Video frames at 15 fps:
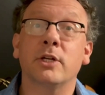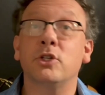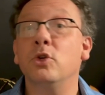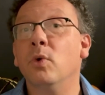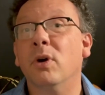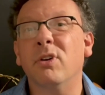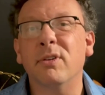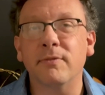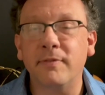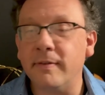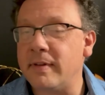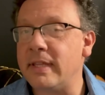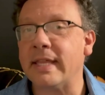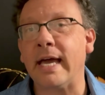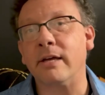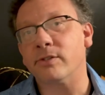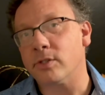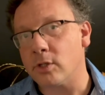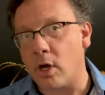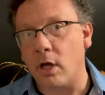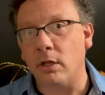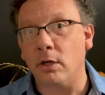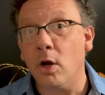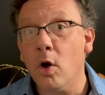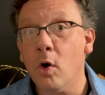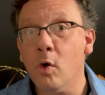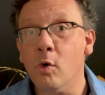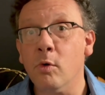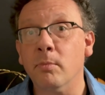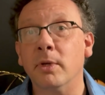$250,000
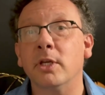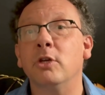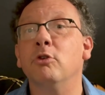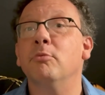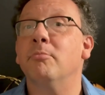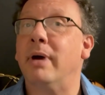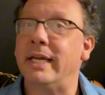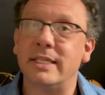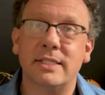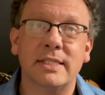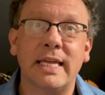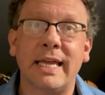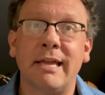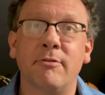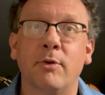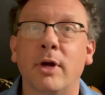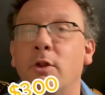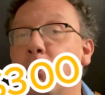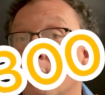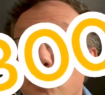home, you might save around